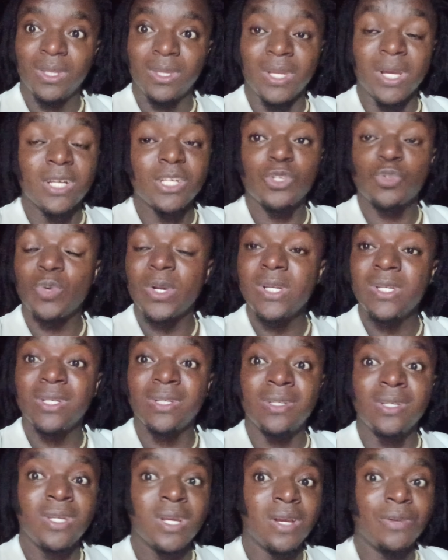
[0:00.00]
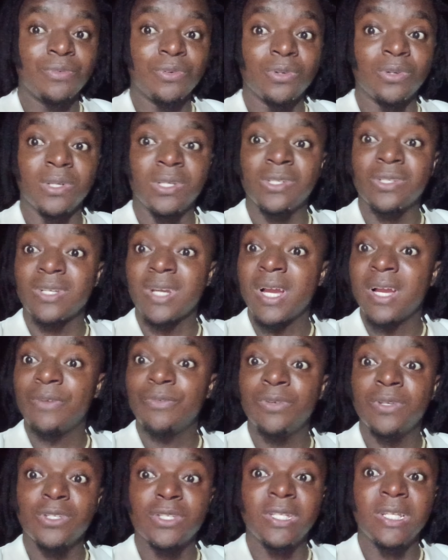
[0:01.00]
That is why the devil is
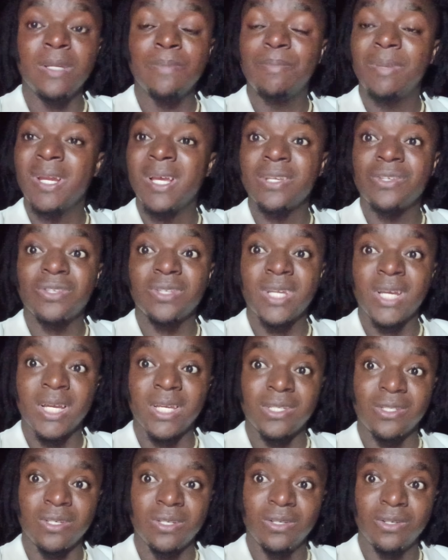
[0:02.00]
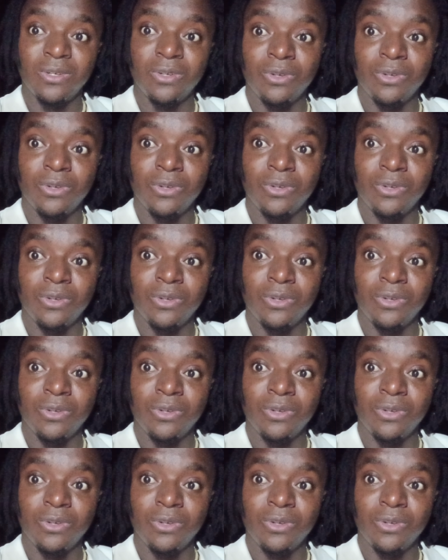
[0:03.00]
having sleepless night